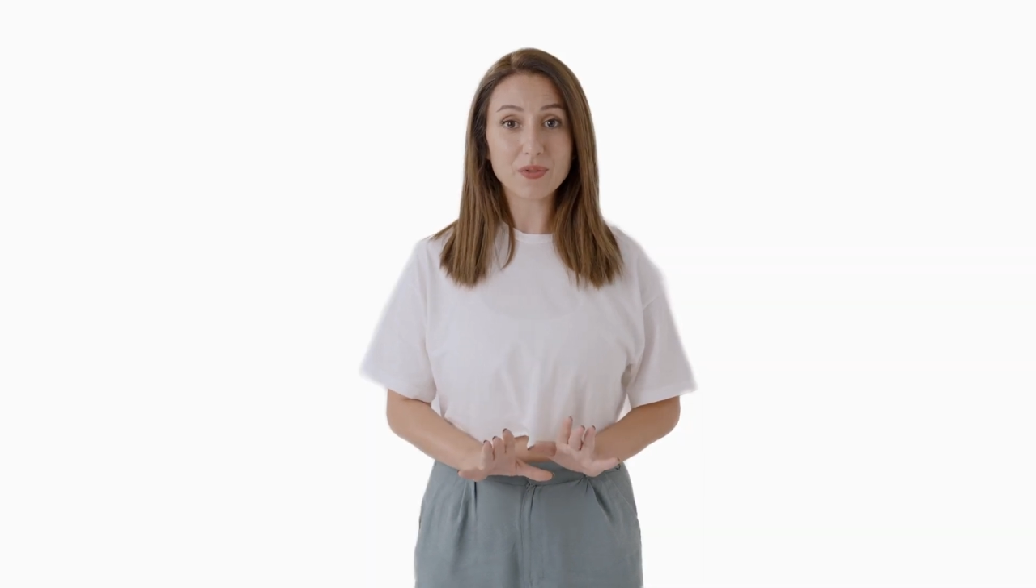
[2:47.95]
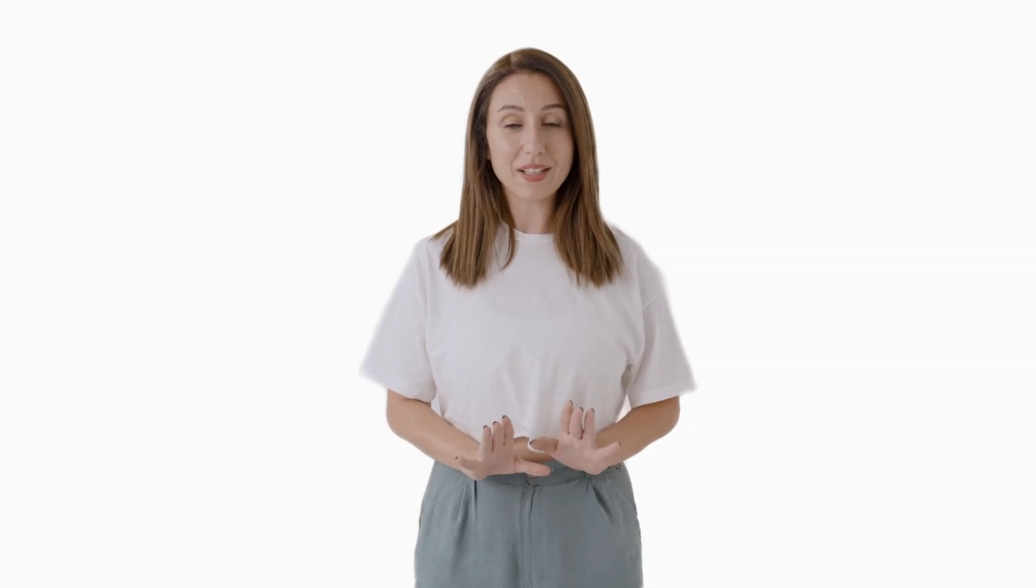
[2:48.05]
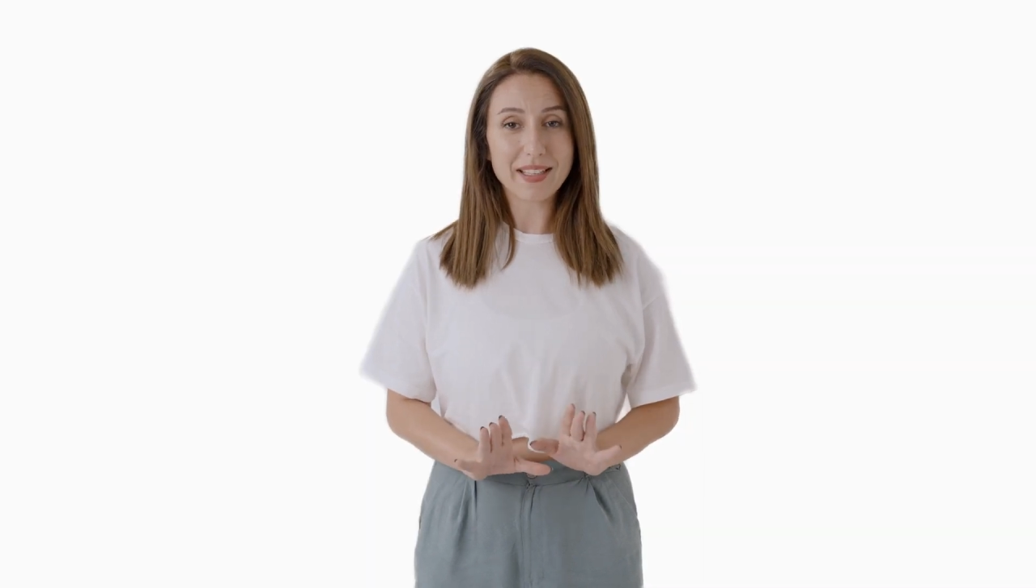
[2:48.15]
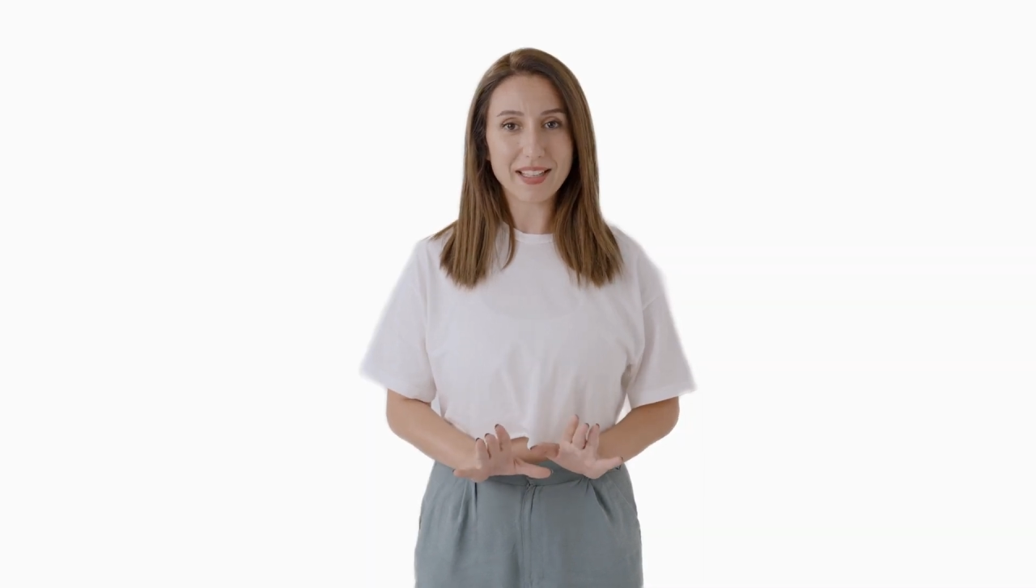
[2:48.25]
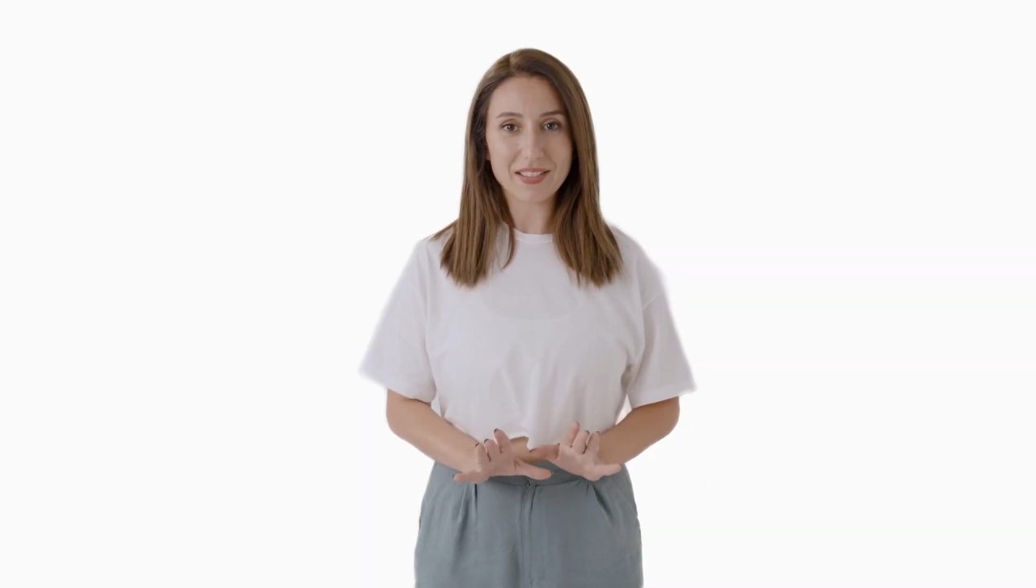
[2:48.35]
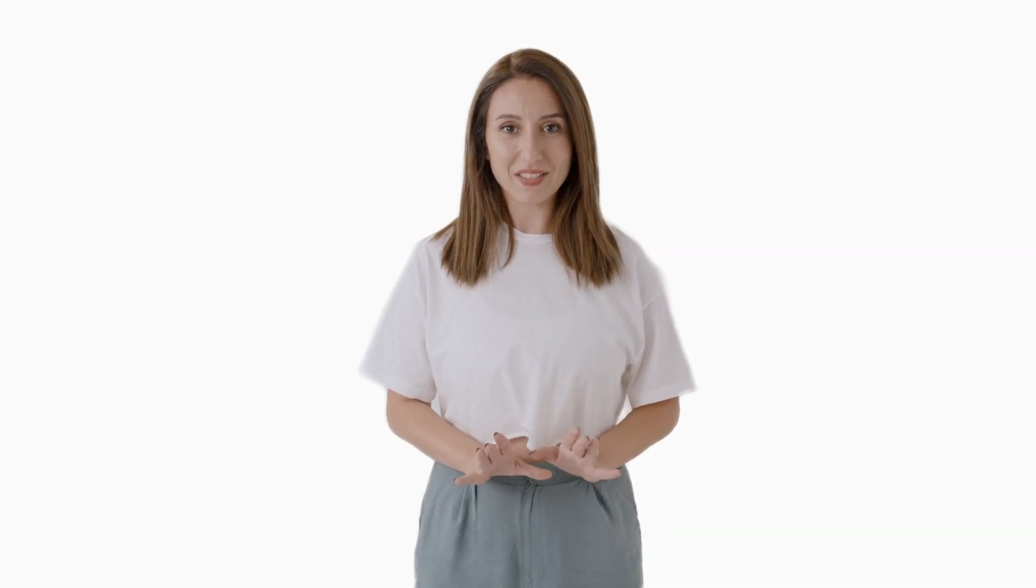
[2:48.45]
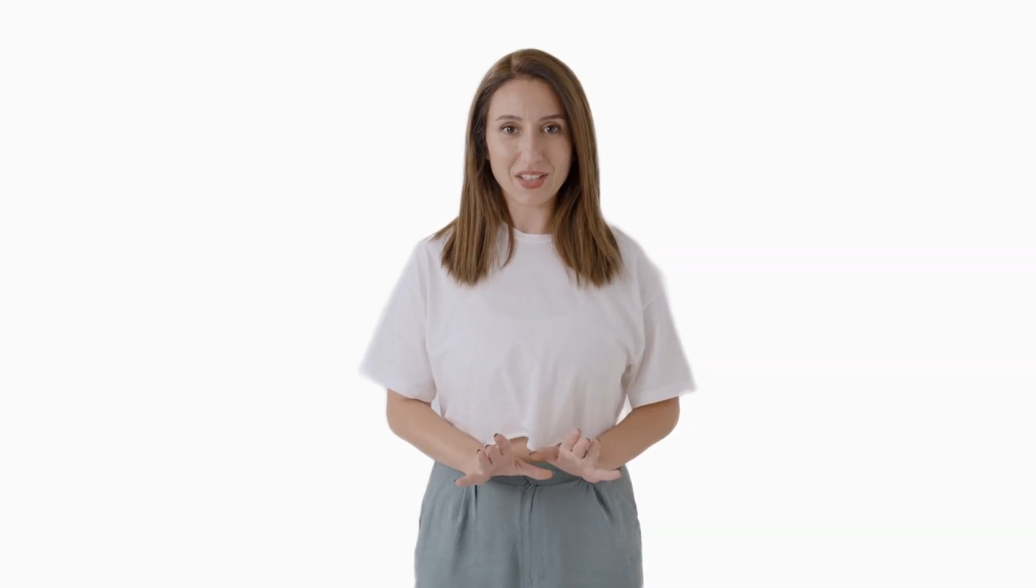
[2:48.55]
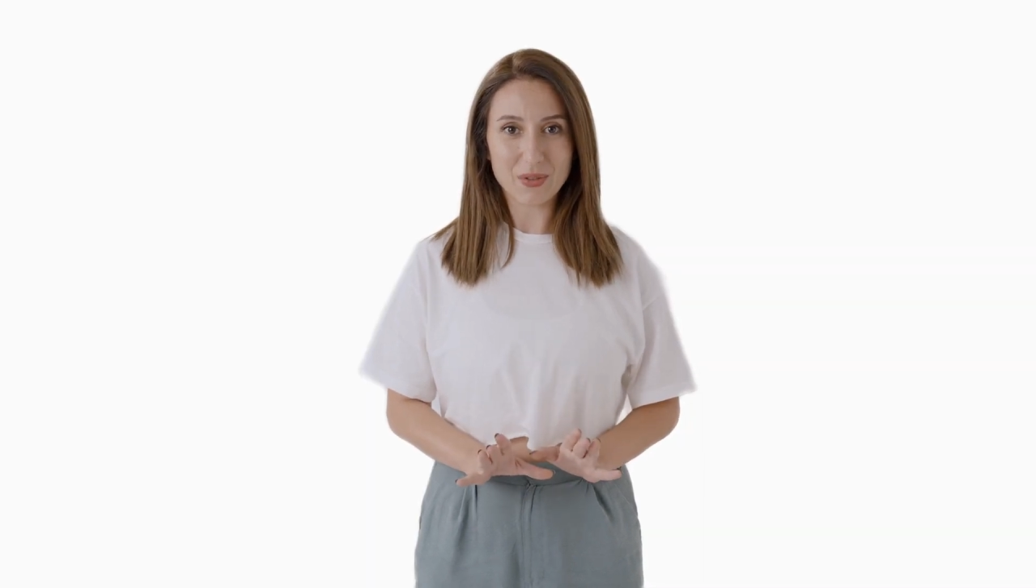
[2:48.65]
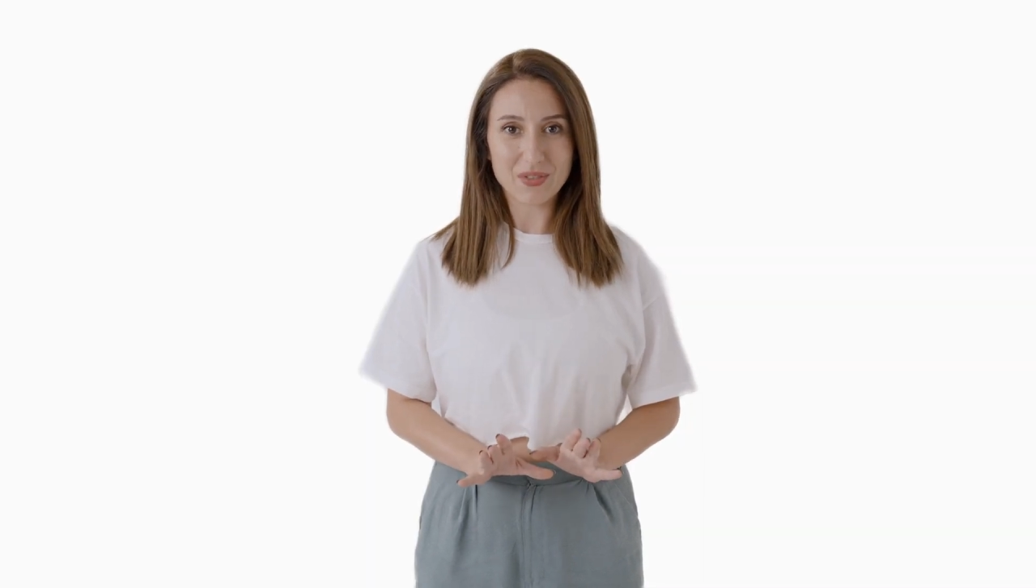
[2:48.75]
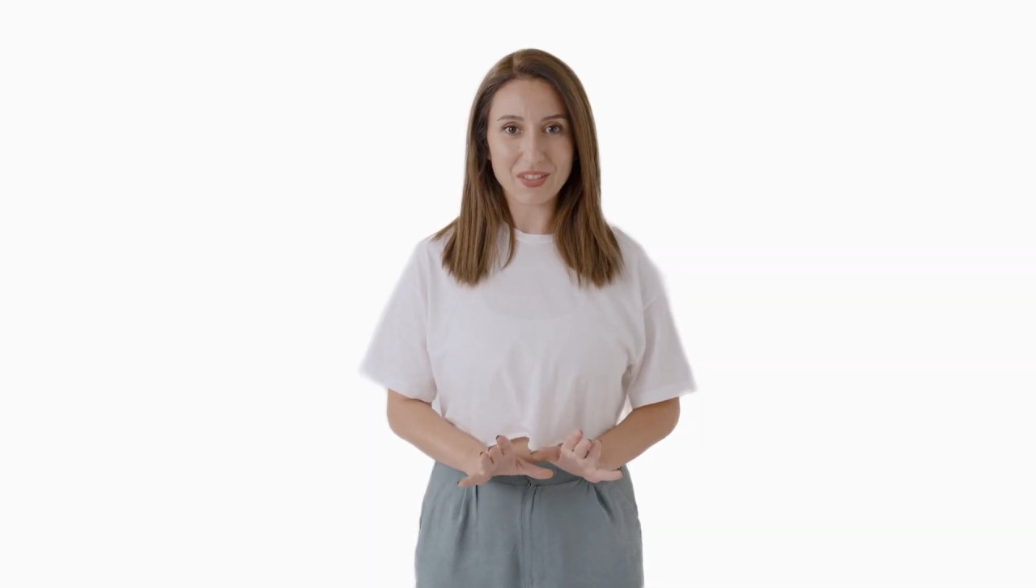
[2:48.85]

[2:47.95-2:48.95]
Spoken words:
thinking skills